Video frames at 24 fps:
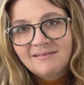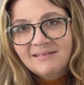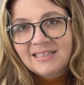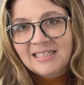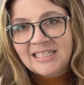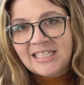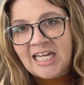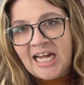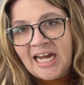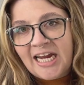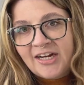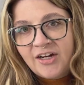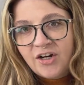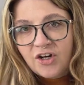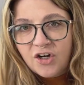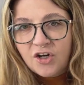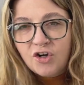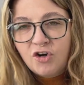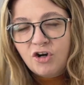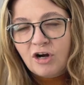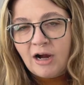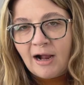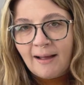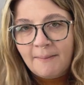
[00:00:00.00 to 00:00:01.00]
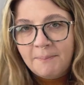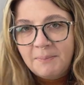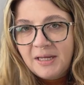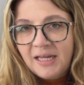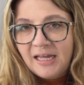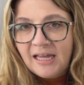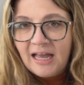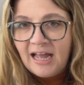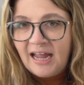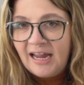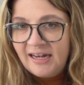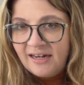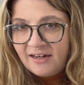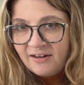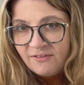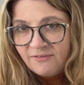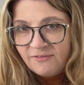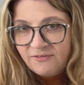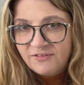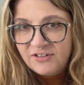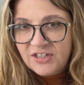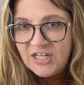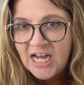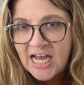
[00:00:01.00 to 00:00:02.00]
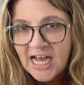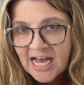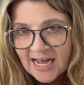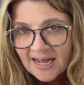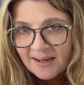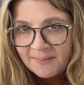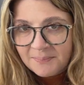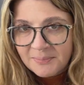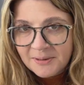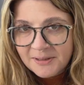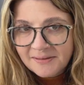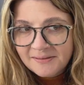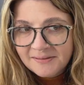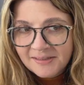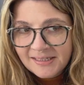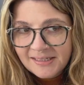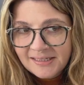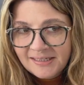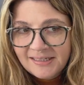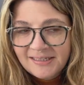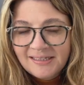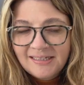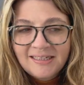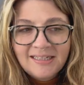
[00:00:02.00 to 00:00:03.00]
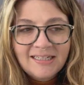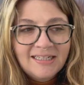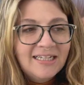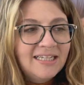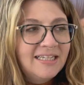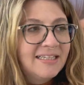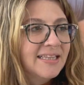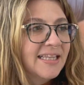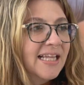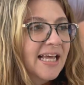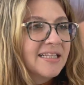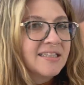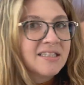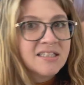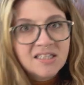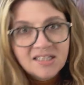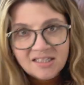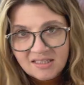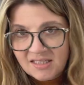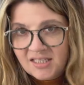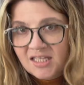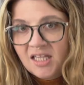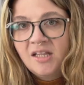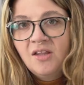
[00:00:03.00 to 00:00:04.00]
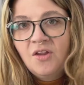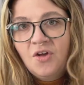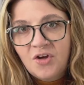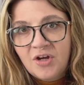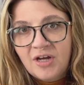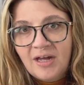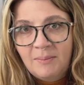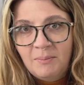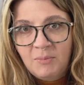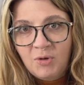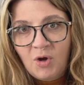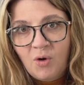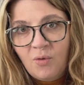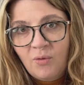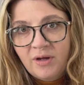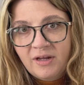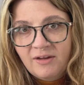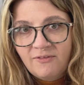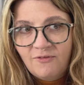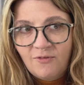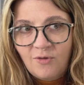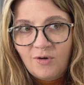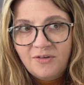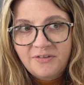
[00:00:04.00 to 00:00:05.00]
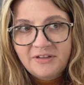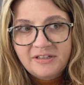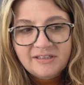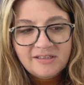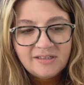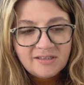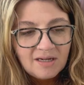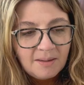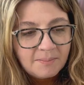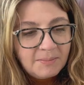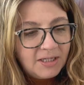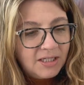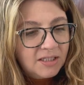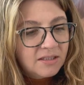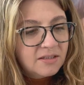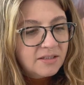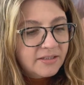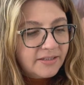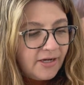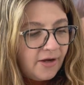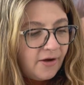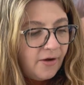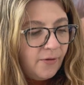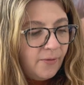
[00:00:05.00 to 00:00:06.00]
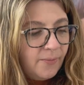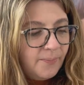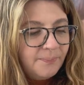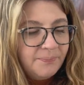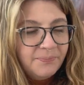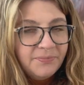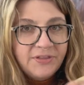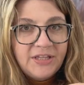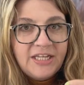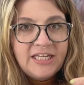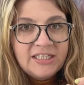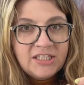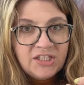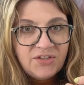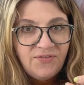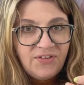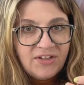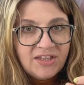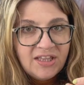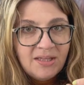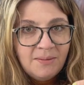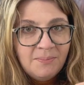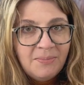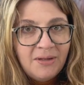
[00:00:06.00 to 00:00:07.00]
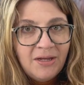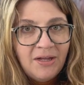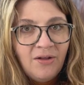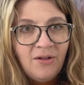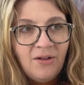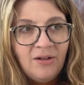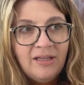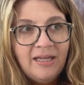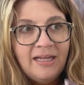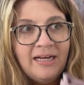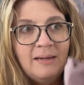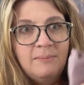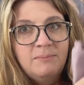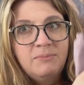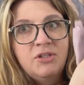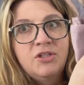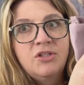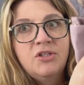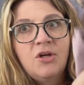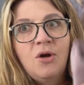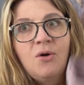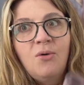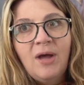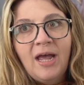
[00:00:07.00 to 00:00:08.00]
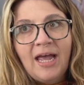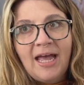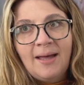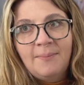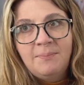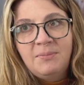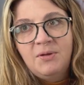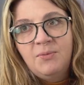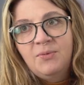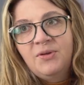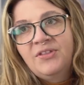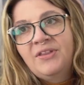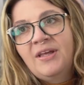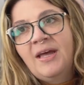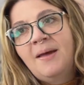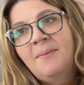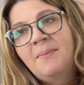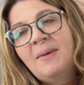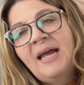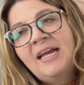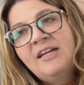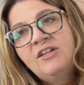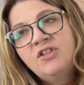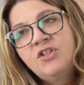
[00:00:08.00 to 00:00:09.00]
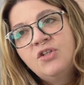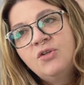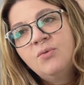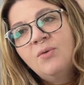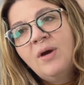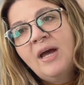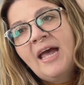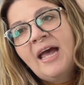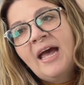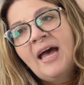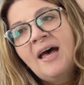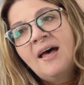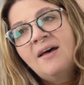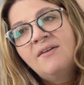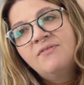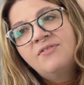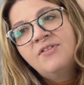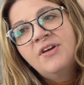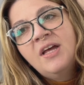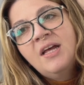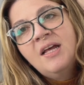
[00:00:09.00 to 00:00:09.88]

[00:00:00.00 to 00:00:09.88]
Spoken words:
tighter croppy kind of top. That's the look I'm going for this summer. So these fit the bill, and I'm so happy with them. I do have